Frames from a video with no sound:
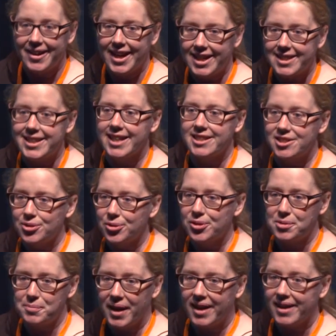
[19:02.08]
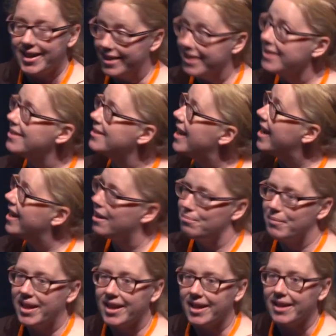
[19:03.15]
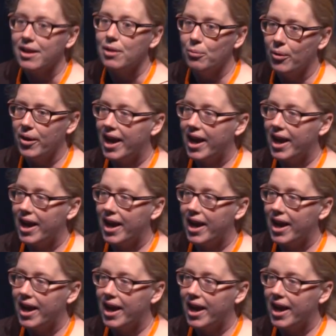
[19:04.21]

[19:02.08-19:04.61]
it gets talked about in the stand-up meeting, what